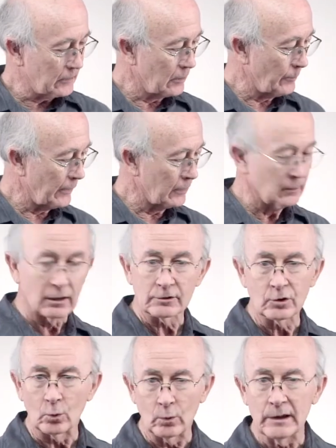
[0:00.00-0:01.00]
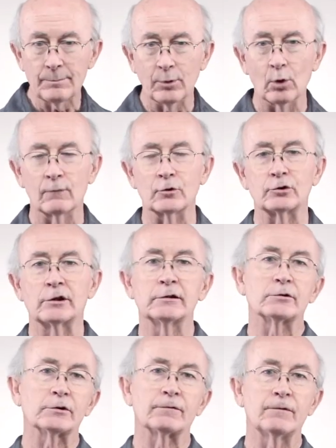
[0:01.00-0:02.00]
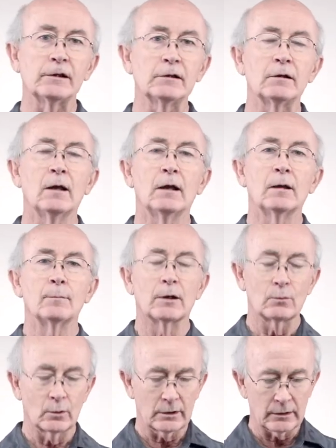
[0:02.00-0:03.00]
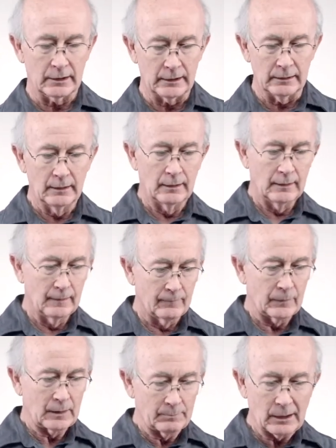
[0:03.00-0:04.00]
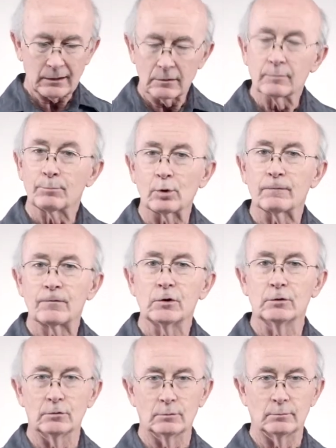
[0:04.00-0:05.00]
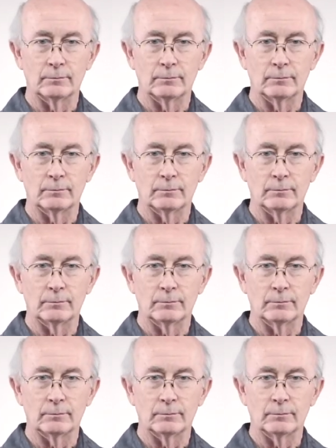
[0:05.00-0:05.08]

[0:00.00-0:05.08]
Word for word: come in not to weep over Jesus' feet, but with a bottle of perfume,